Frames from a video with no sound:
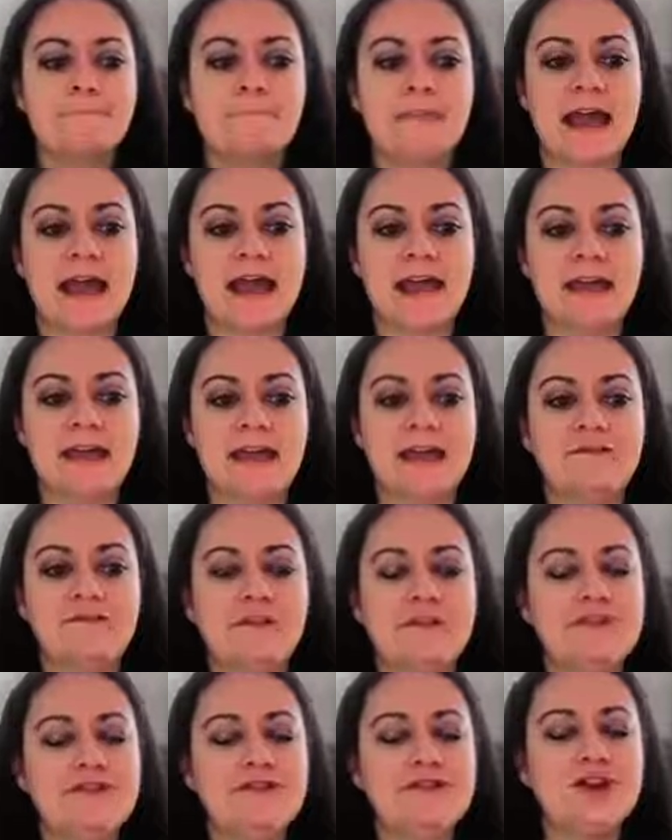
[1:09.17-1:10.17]
And if
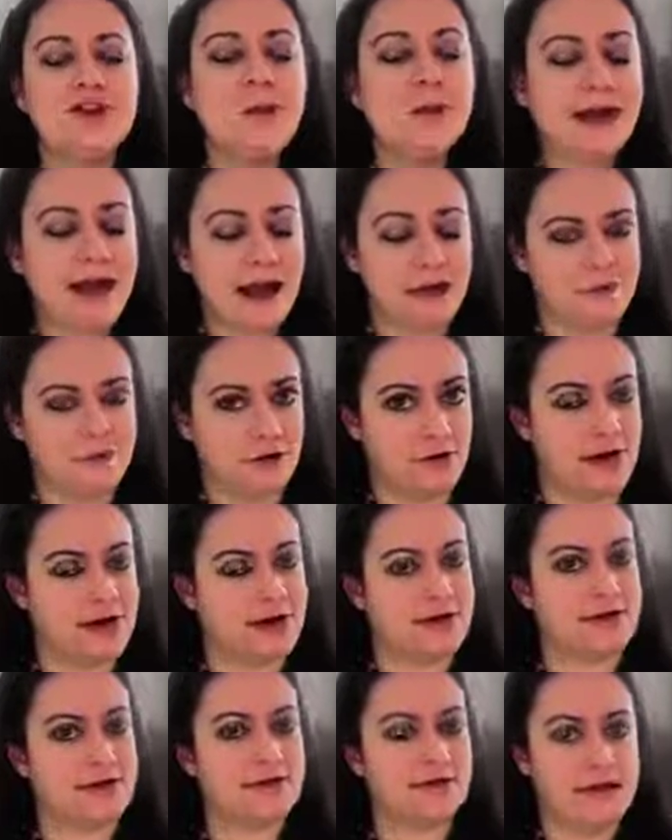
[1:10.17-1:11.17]
you don't have
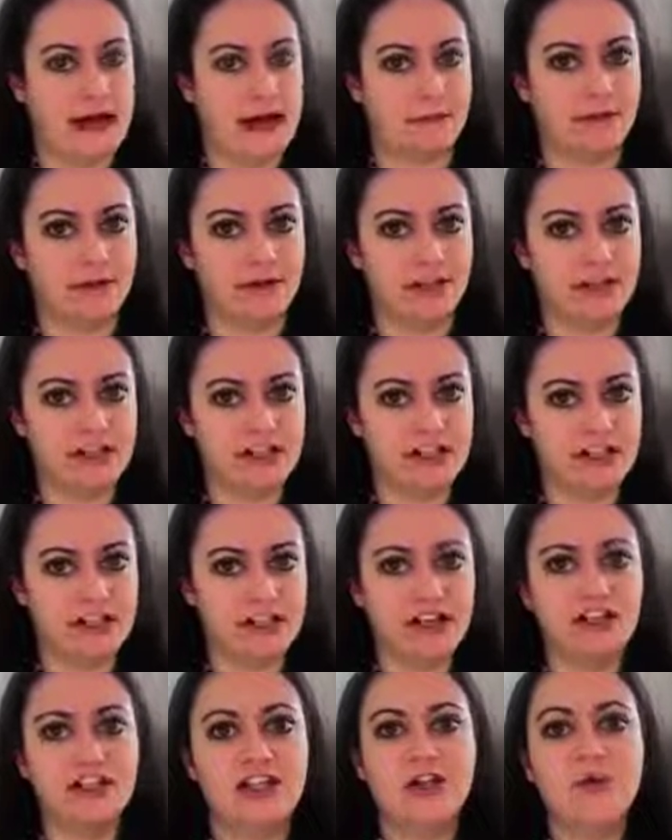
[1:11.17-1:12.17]
credit established,
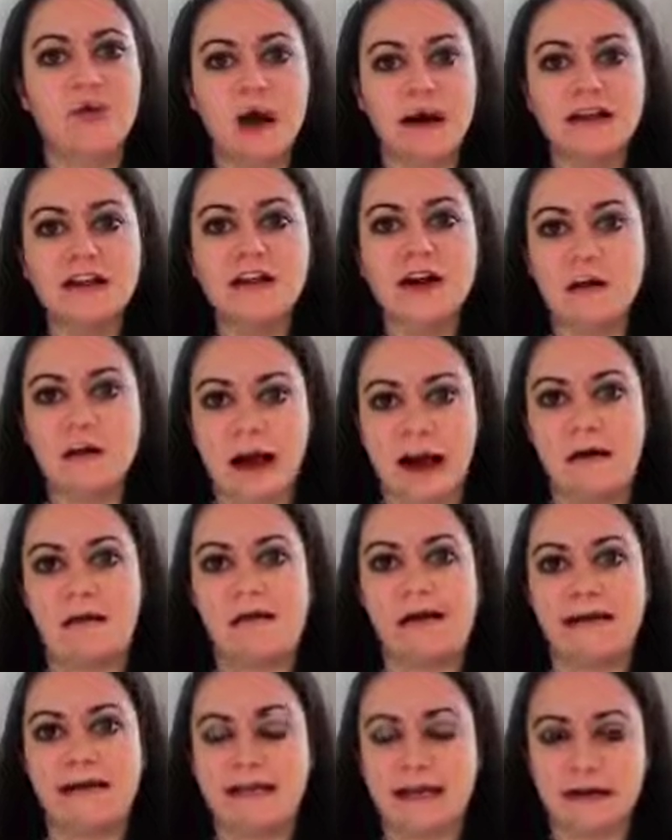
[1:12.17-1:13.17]
you want to go out
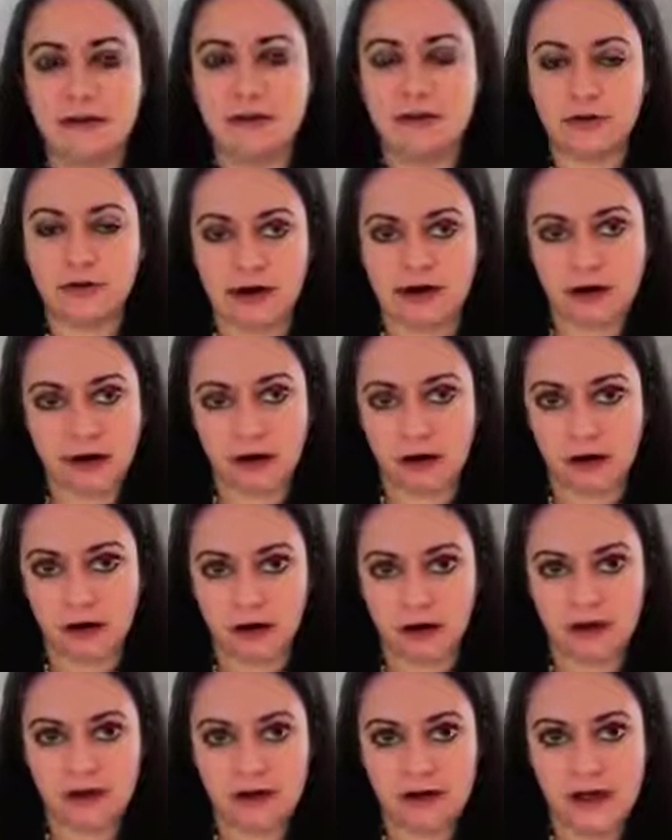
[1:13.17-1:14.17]
and get a credit
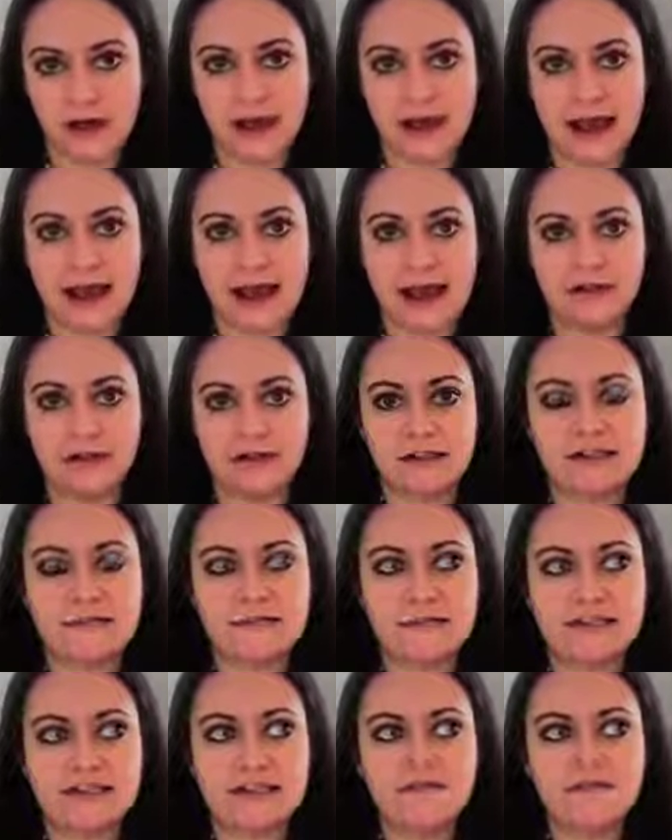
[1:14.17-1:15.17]
card, and
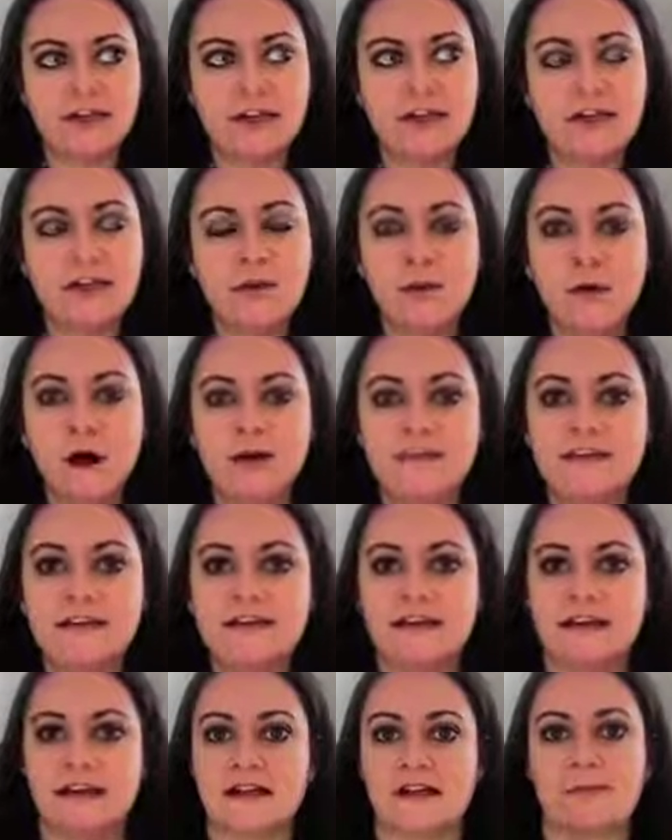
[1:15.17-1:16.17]
specifically one
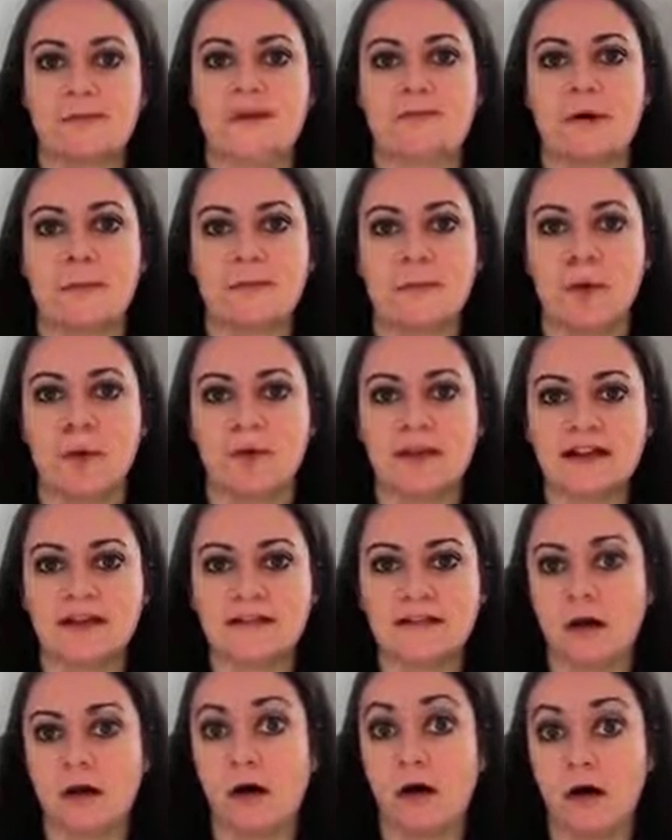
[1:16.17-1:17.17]
that's going to be reporting
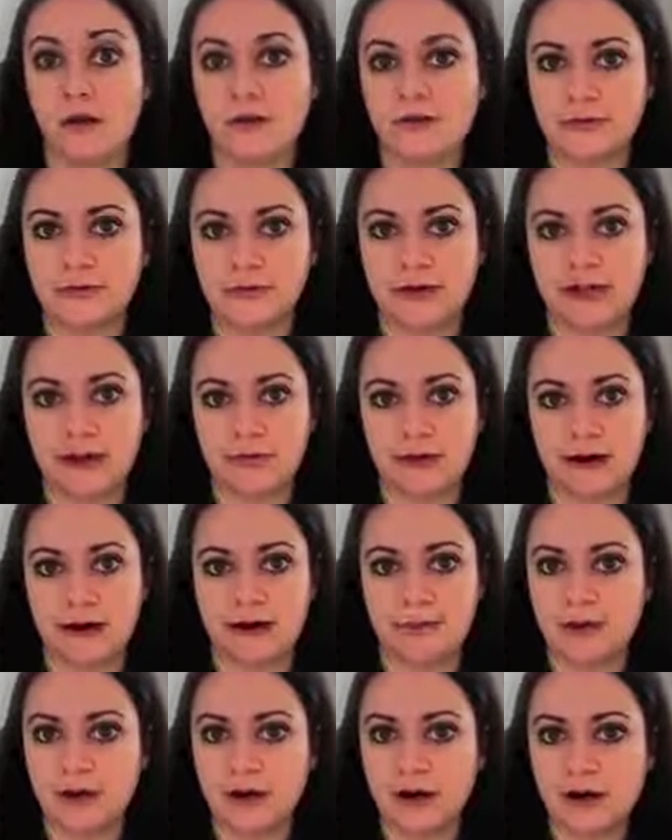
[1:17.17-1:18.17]
to all three
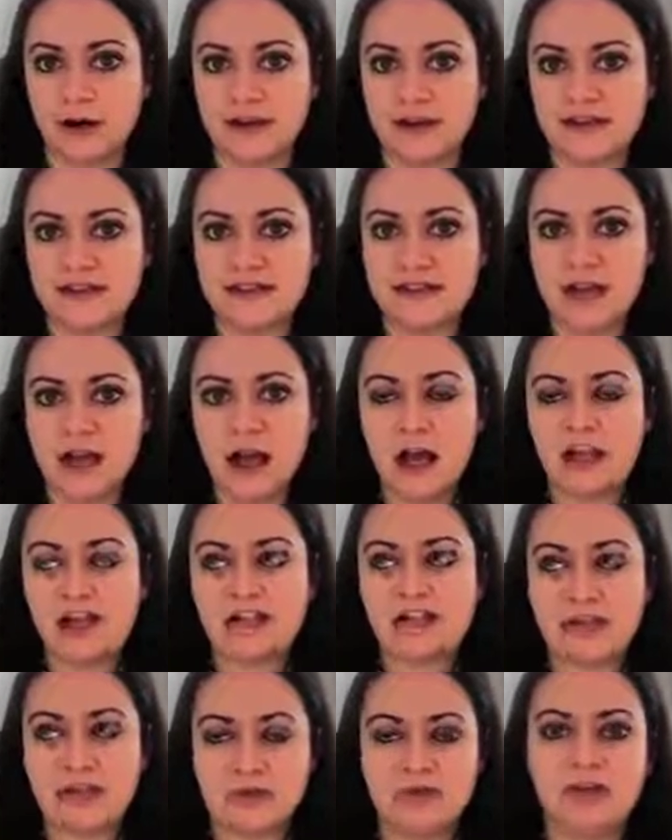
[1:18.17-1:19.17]
credit bureaus.
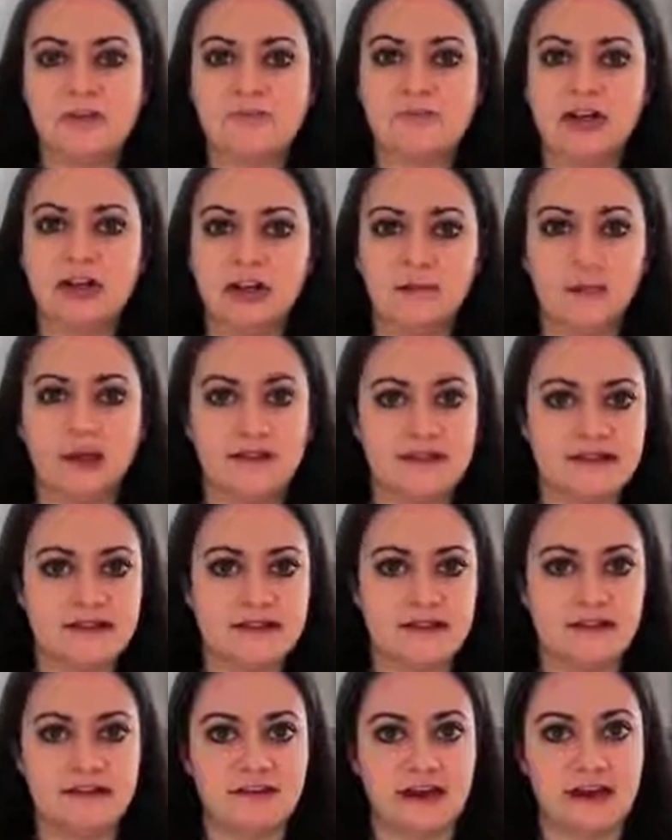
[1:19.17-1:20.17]
So some good ones
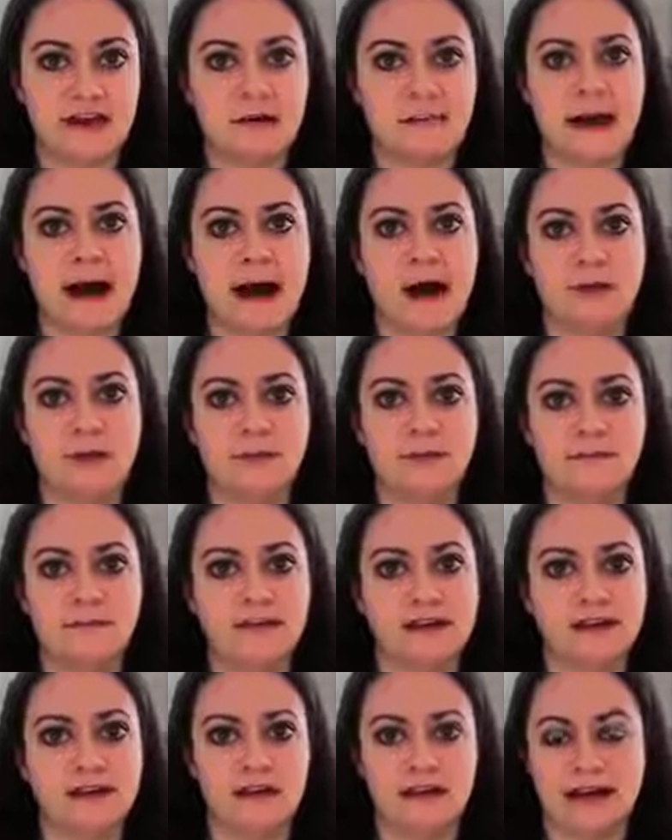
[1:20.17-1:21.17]
to think about would
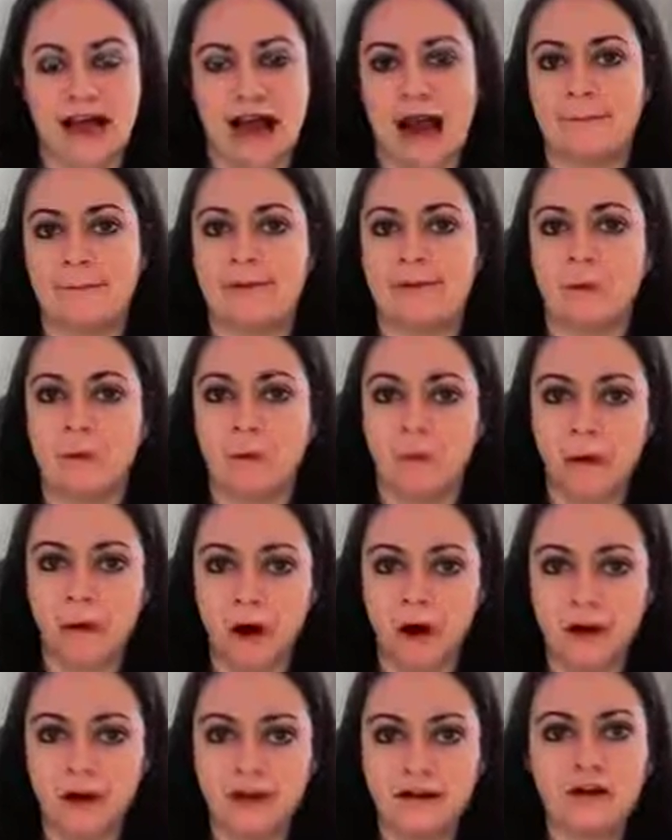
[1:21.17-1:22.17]
be Capital
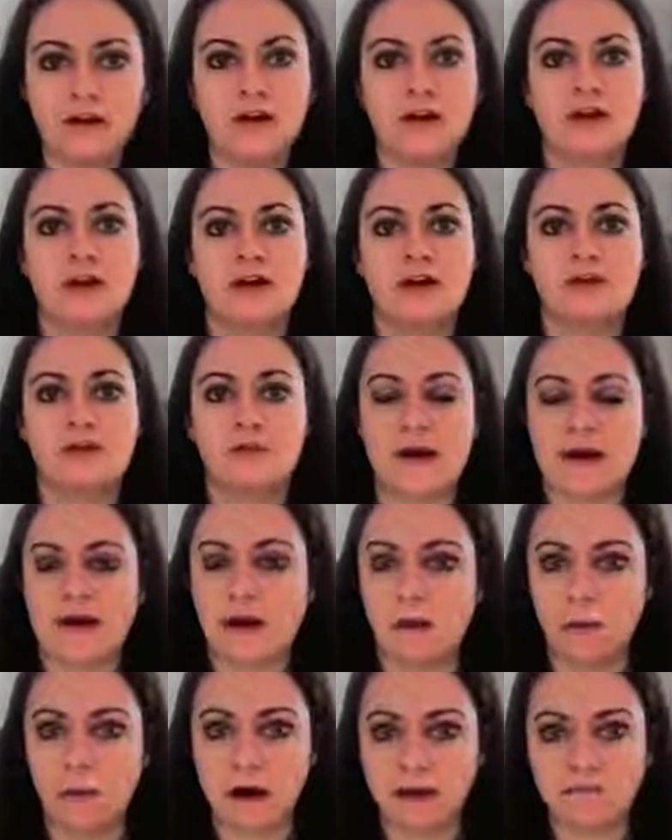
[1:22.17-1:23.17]
One,
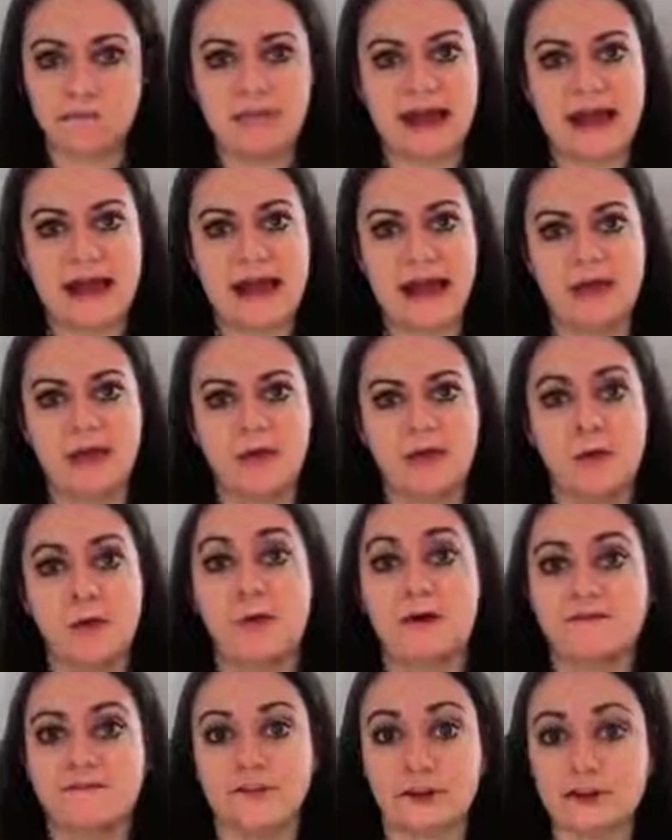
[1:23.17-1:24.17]
Credit One Bank,
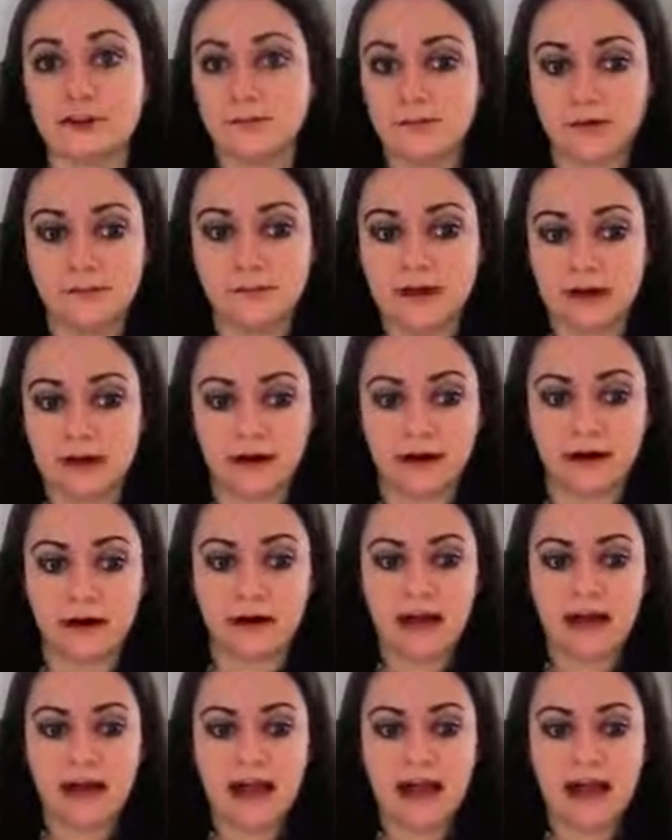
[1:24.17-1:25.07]
or First Premier.